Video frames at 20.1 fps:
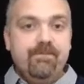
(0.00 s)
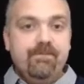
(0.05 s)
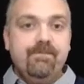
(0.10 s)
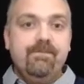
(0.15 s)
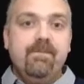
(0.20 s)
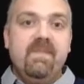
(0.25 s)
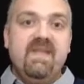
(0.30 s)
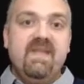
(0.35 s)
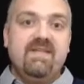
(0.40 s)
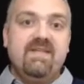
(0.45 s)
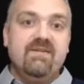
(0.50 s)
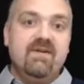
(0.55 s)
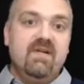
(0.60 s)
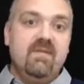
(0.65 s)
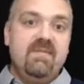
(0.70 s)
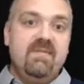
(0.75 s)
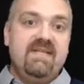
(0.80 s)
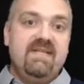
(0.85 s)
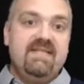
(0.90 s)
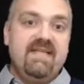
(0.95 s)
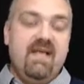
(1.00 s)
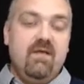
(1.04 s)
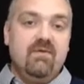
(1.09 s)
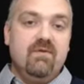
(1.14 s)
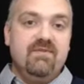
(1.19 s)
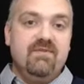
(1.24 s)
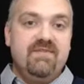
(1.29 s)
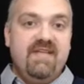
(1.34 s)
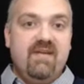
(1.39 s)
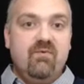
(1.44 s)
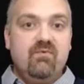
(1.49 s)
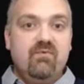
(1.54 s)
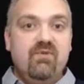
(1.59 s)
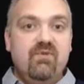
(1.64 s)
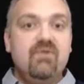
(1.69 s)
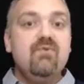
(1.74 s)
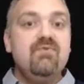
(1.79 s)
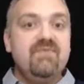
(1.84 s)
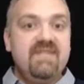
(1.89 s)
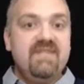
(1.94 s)
These are going to be cells that
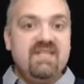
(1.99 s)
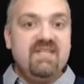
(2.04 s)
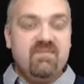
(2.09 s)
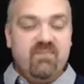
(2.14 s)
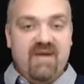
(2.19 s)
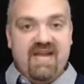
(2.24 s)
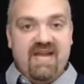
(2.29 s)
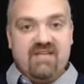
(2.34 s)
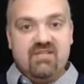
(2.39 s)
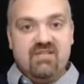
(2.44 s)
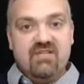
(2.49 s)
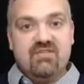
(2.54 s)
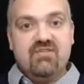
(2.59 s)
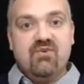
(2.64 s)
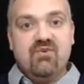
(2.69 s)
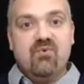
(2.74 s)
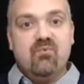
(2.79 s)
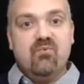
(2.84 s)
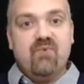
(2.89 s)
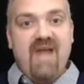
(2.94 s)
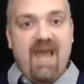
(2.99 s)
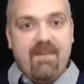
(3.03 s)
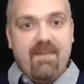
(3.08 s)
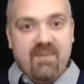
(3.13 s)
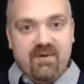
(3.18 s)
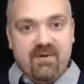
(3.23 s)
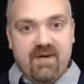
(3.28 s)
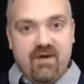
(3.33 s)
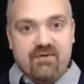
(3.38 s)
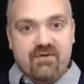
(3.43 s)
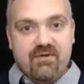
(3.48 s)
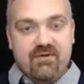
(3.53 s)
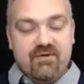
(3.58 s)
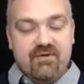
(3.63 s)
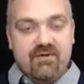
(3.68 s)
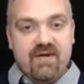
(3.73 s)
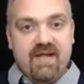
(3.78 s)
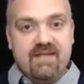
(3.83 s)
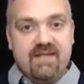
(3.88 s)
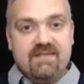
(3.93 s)
use these branches to wrap around your
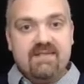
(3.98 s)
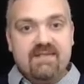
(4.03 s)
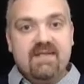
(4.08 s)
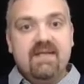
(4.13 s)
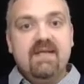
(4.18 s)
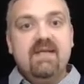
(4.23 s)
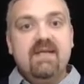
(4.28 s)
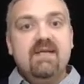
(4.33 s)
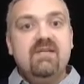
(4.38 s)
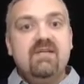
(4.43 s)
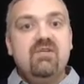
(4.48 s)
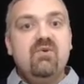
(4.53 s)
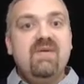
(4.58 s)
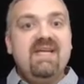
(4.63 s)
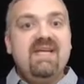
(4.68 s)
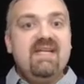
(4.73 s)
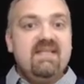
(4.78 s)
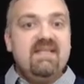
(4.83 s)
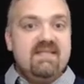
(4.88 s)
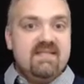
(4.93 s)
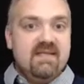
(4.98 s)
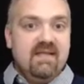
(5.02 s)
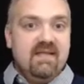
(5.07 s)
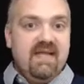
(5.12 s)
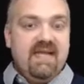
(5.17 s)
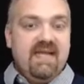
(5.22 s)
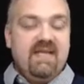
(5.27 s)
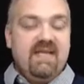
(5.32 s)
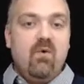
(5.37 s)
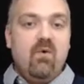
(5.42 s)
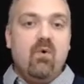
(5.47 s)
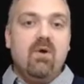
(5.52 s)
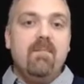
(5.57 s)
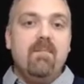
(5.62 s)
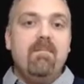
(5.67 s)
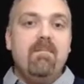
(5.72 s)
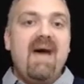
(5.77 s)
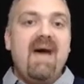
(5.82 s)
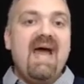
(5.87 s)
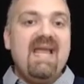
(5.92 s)
neurons to insulate or
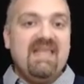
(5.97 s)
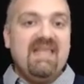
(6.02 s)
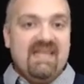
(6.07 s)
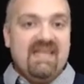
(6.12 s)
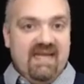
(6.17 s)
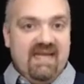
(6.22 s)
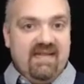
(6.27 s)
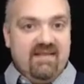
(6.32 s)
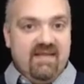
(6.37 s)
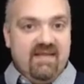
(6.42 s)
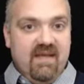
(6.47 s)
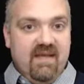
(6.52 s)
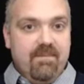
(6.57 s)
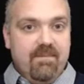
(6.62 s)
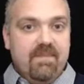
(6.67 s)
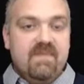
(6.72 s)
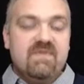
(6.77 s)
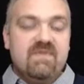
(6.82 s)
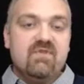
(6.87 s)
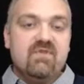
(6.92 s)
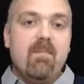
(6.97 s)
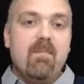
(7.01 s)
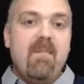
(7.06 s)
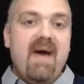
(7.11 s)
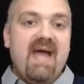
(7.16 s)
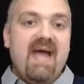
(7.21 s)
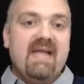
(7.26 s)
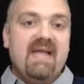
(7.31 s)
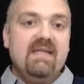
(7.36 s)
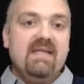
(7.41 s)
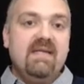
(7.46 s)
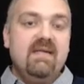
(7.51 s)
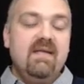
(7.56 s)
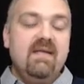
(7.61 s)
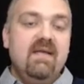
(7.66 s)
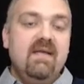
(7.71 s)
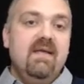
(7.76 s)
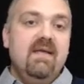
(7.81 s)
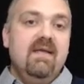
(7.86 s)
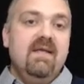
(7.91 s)
myelinate them. So myelin
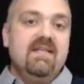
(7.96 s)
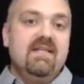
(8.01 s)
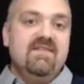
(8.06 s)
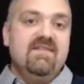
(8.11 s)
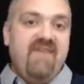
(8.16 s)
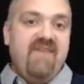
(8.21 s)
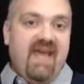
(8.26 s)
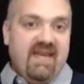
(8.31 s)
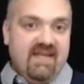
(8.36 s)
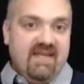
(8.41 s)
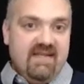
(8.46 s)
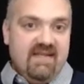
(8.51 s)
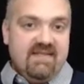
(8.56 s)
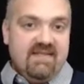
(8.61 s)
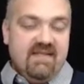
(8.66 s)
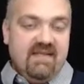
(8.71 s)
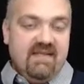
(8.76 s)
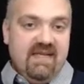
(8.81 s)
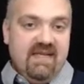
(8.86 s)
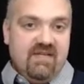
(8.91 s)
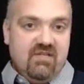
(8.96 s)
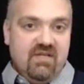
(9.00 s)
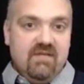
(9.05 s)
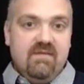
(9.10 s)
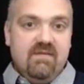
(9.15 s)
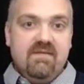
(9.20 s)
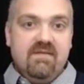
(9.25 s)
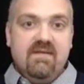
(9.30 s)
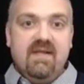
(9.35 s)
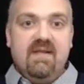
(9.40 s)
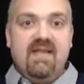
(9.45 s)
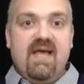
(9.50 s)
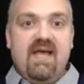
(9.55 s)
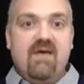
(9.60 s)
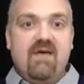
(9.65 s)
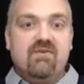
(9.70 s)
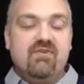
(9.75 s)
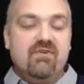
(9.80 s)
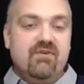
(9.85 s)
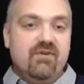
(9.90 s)
is fatty insulation that
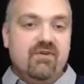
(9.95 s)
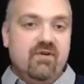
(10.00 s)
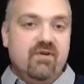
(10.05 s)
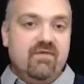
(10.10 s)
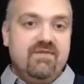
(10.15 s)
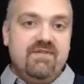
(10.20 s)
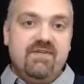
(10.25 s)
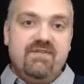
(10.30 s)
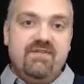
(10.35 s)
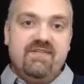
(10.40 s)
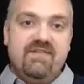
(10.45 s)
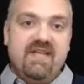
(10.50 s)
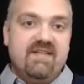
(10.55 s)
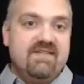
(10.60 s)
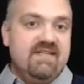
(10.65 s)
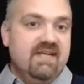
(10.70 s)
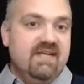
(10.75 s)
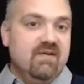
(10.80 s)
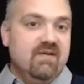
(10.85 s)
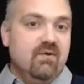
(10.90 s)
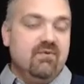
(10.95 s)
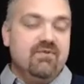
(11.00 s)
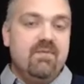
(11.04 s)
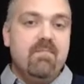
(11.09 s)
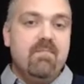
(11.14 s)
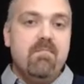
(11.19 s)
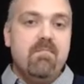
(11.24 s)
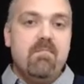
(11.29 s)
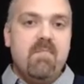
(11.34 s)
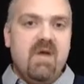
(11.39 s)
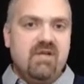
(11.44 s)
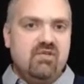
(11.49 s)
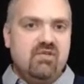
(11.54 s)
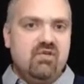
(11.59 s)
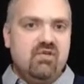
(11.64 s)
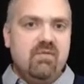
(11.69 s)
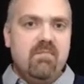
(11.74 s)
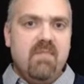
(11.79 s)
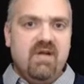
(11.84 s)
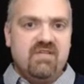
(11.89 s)
allows your nerves to send signals much,
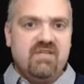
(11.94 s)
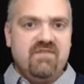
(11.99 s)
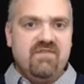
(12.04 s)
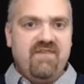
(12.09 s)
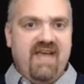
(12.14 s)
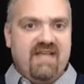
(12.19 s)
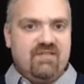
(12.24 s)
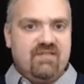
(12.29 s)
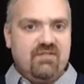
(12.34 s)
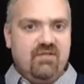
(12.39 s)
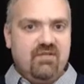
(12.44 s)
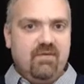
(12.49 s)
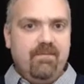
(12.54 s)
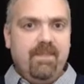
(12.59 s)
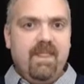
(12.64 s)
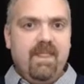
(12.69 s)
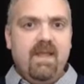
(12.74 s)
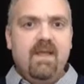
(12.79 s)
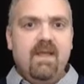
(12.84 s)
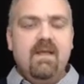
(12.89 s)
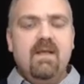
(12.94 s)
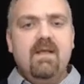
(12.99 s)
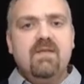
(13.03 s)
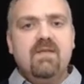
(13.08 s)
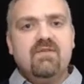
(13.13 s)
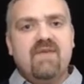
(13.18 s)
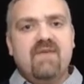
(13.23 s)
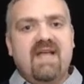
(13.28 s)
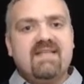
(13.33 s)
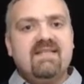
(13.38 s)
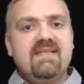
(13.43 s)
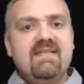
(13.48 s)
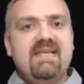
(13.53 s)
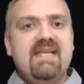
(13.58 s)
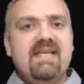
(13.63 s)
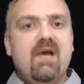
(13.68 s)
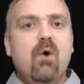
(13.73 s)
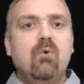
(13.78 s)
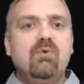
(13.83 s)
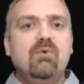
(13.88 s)
much faster. So that's the
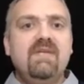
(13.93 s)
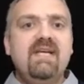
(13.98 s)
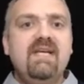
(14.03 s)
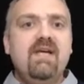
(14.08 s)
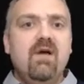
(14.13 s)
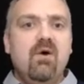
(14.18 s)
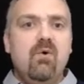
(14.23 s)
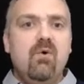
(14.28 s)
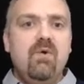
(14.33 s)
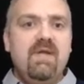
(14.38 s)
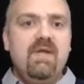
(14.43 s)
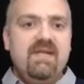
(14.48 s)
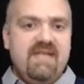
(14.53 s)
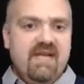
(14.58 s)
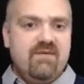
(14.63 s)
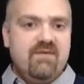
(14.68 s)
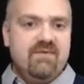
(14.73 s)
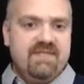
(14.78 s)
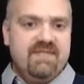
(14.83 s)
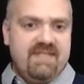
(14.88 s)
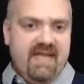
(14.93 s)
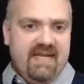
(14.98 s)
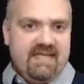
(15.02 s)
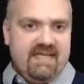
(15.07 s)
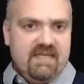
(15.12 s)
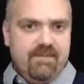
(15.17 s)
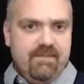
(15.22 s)
oligodendrocyte.